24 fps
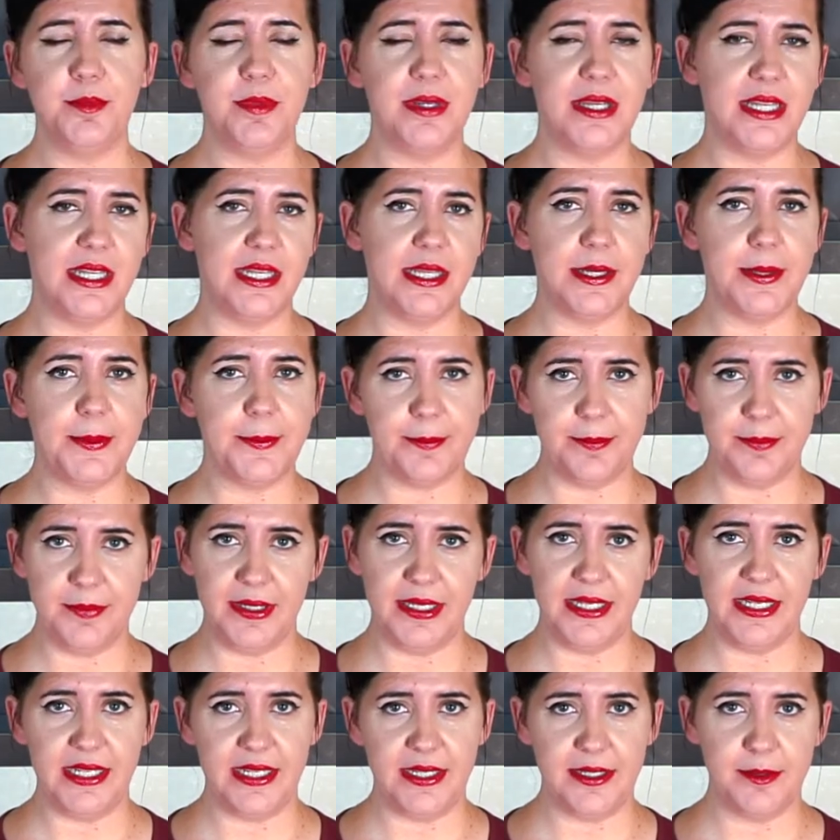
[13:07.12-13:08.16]

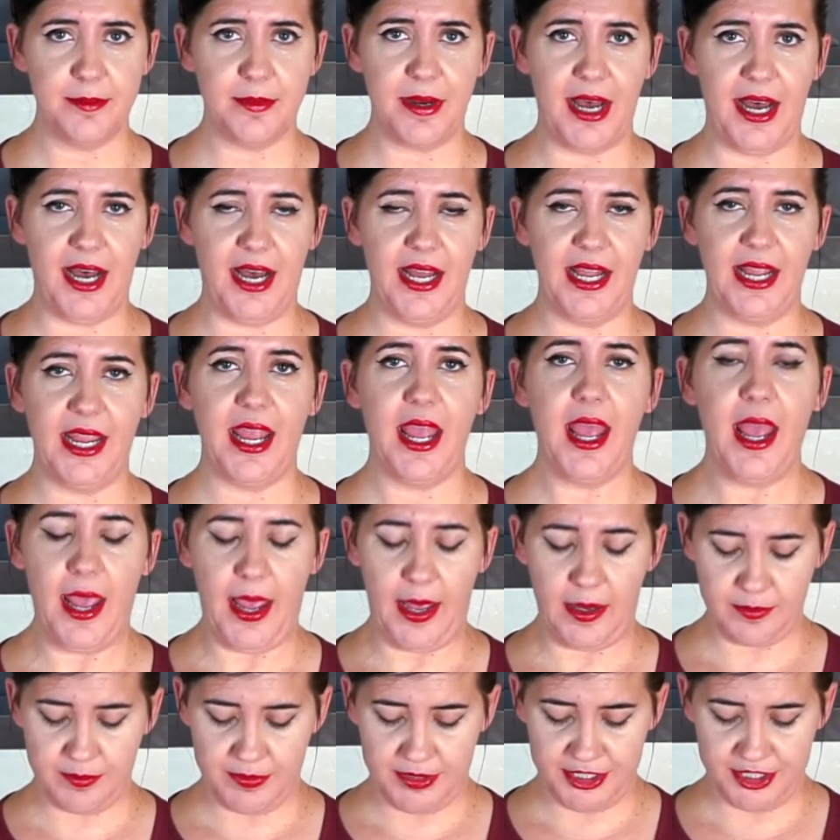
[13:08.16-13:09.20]
medium high,
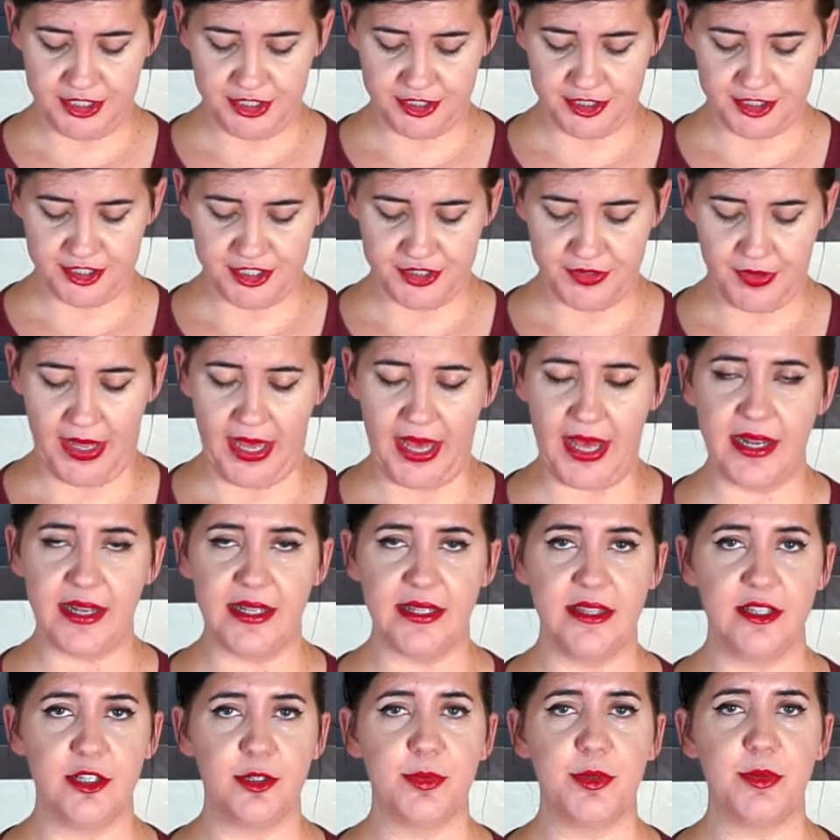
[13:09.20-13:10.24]
and be sure to add
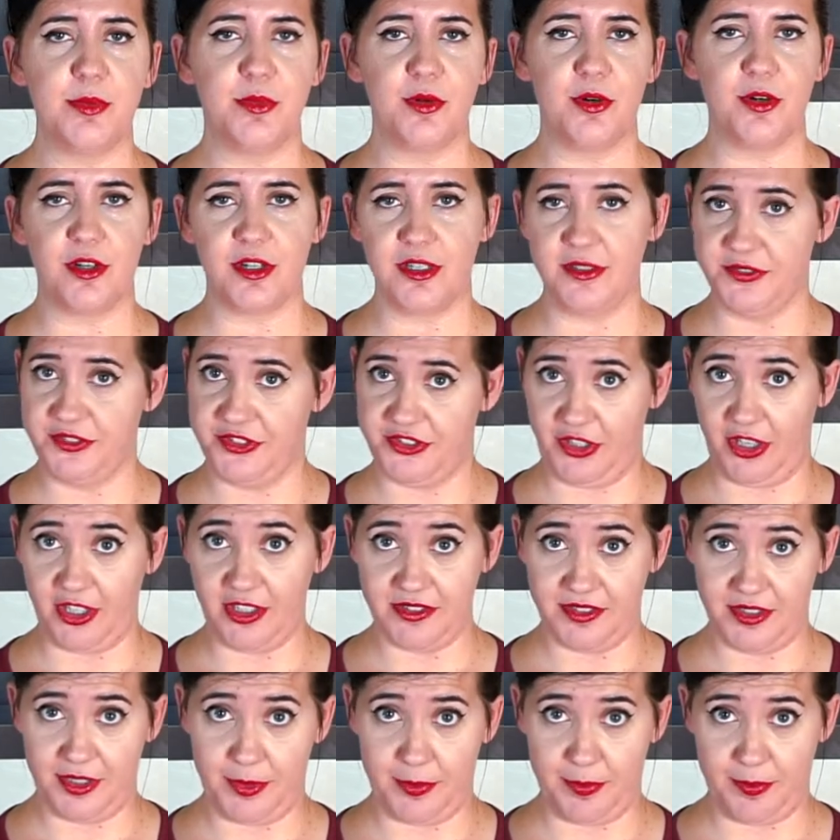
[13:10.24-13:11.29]
a little bit more of
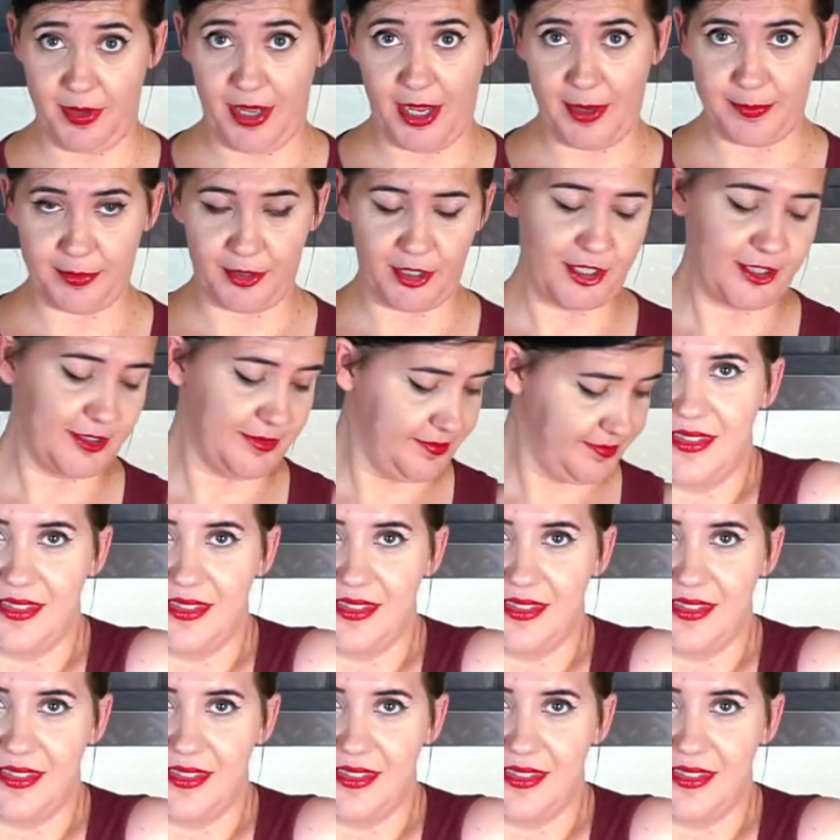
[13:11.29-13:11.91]
salt and pepper.